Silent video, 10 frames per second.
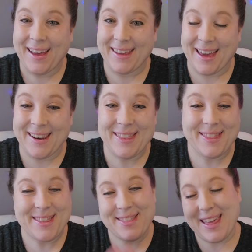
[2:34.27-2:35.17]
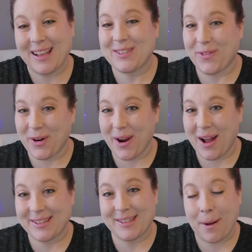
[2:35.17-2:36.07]
Again, thanks for
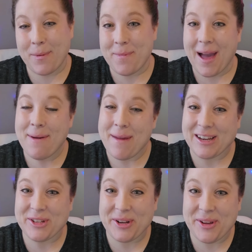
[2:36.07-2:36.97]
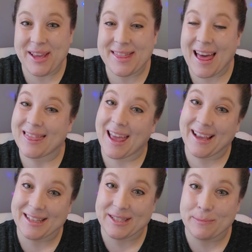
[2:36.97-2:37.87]
stopping by. Make sure you hit that
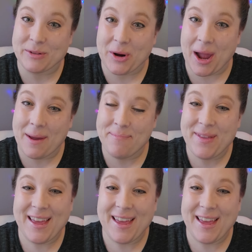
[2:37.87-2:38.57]
like and subscribe.